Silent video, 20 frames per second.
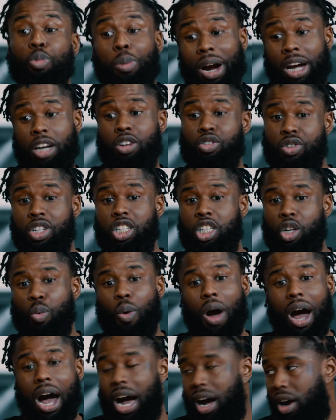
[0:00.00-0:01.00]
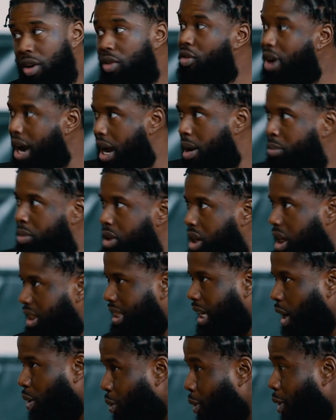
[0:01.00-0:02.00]
probably the reason why I rap,
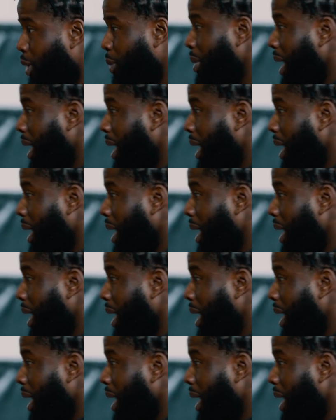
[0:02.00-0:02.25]
because I walk